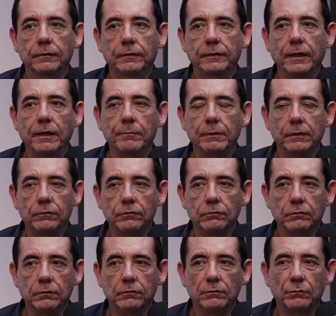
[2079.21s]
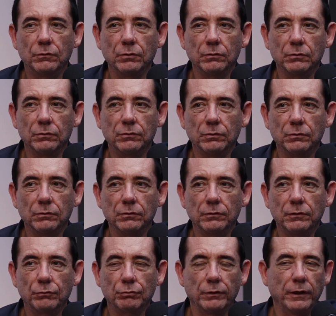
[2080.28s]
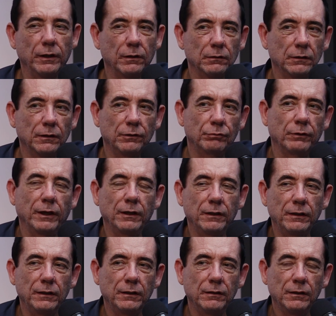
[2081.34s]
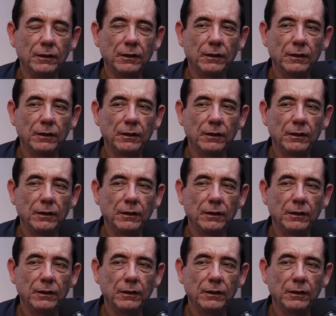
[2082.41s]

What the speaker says: damage to the Israeli